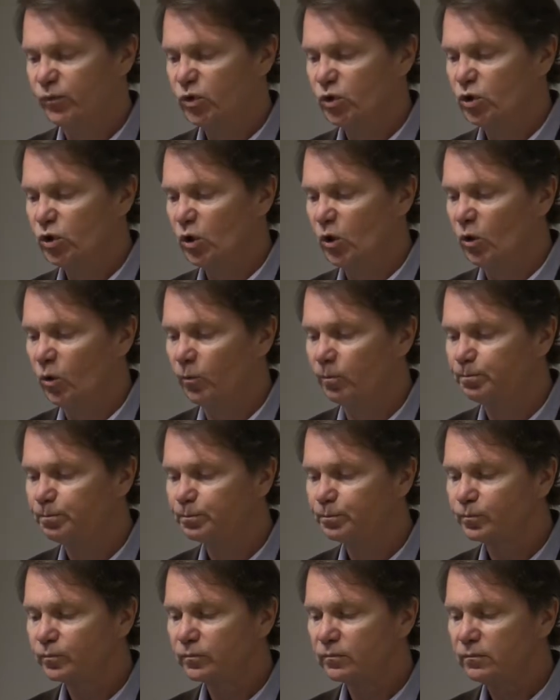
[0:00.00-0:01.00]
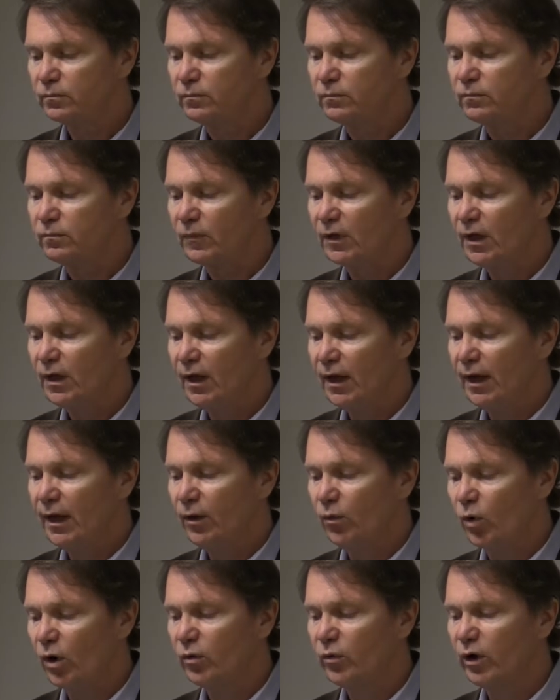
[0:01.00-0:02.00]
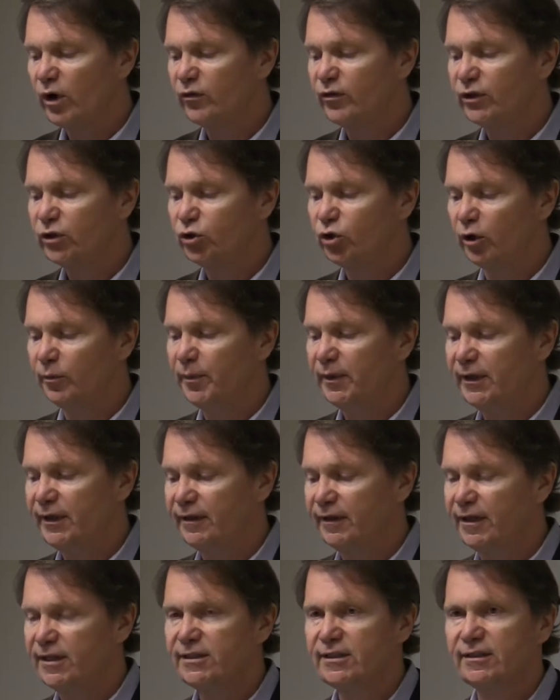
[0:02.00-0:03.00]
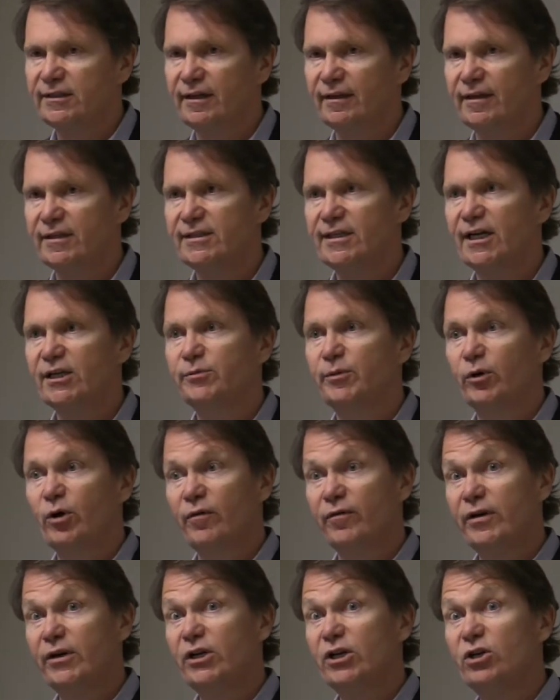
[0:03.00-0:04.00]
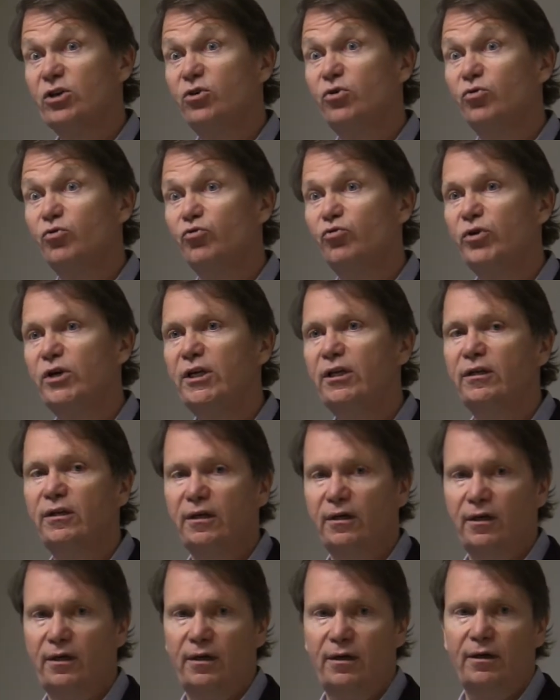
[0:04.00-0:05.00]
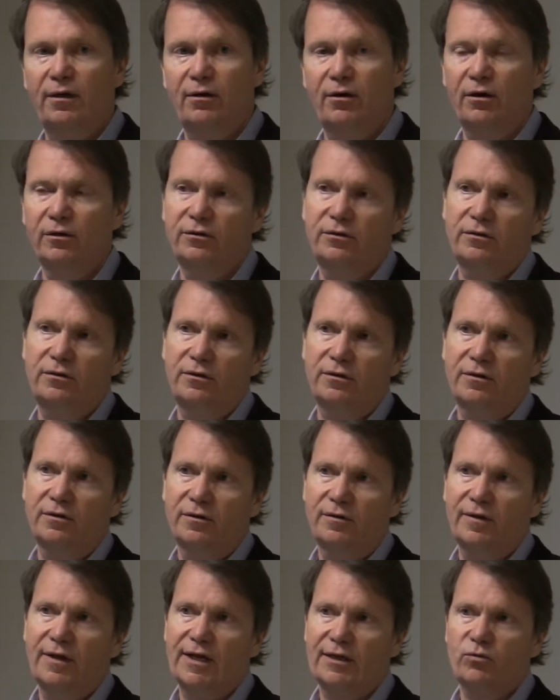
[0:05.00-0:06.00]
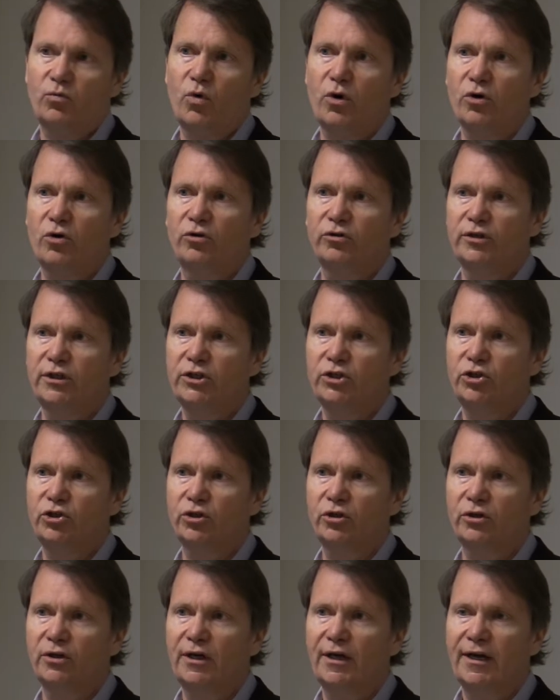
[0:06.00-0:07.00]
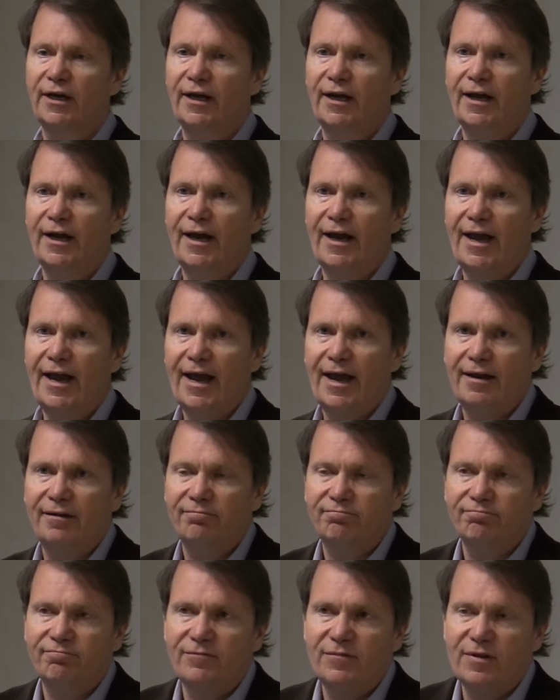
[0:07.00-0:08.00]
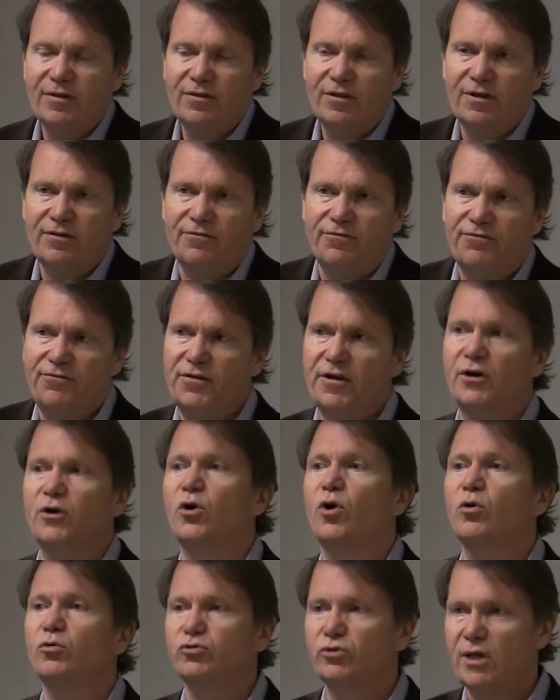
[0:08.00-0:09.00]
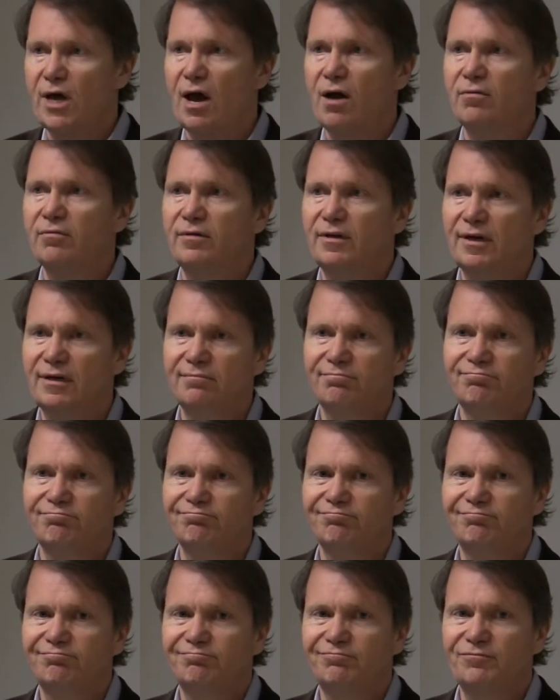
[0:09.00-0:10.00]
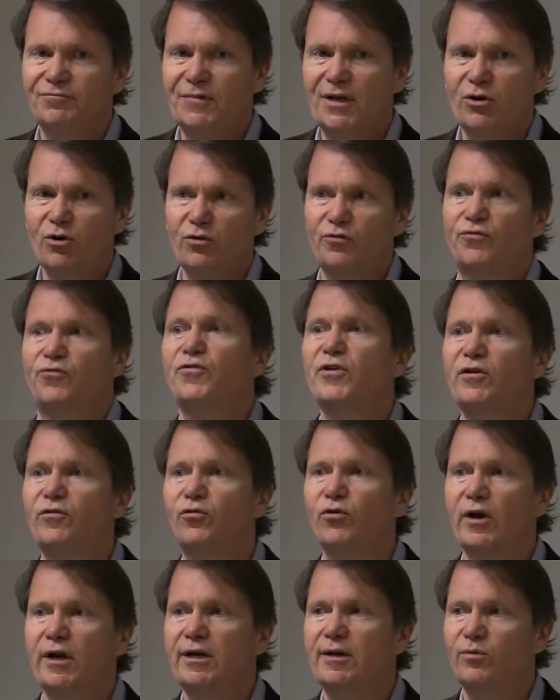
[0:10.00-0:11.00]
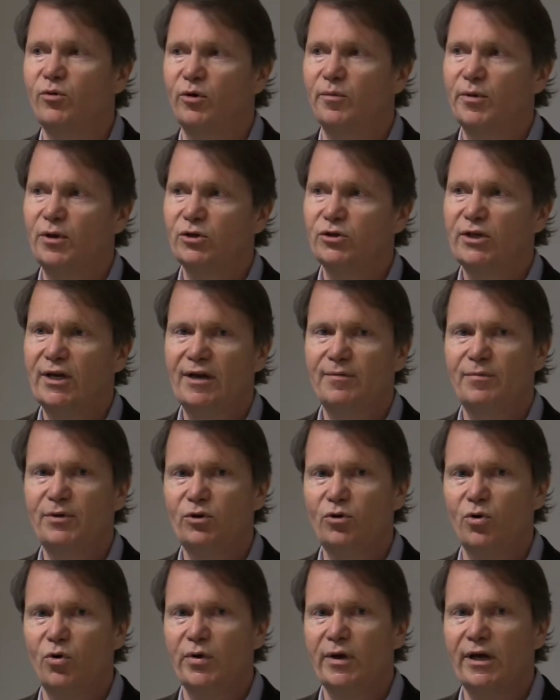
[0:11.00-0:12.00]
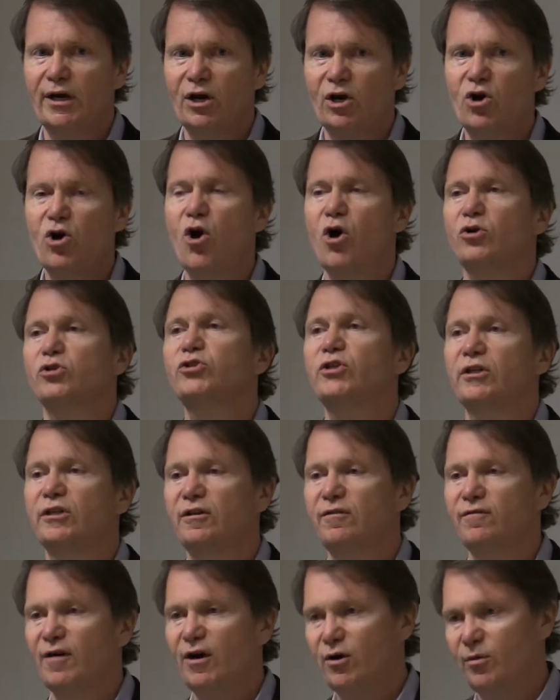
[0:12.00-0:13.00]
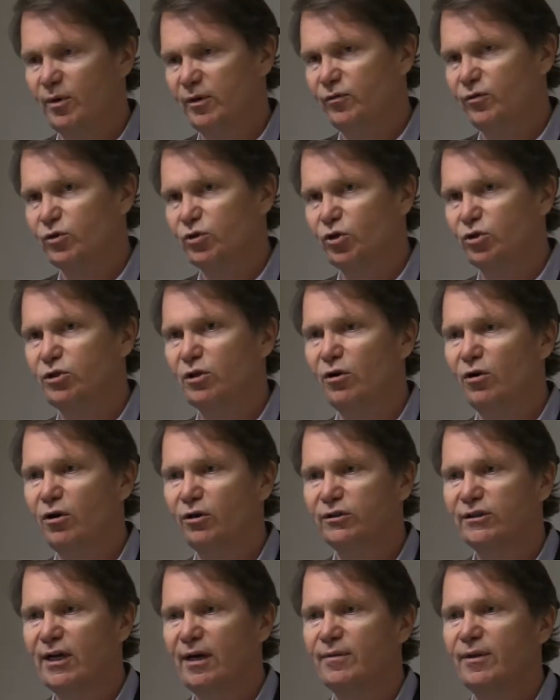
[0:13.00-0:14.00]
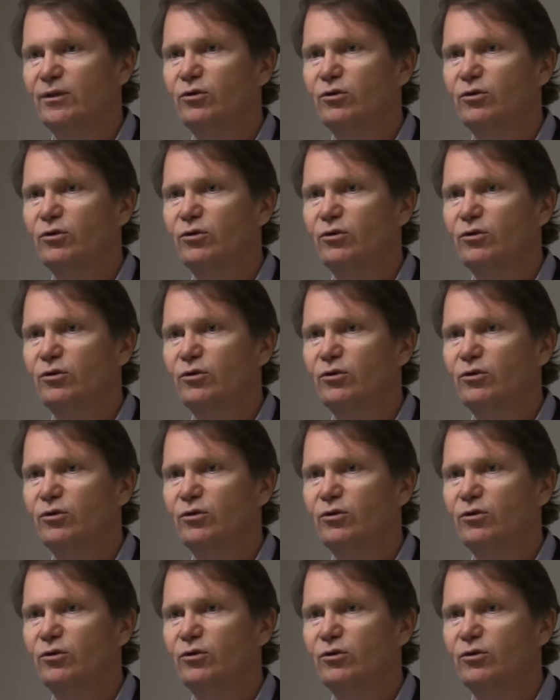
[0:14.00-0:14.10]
So one way of interpreting this is that the cells become very greedy under that one condition, and their fear goes down. They're not fearful anymore because they have been growing in a constant environment for such a long time.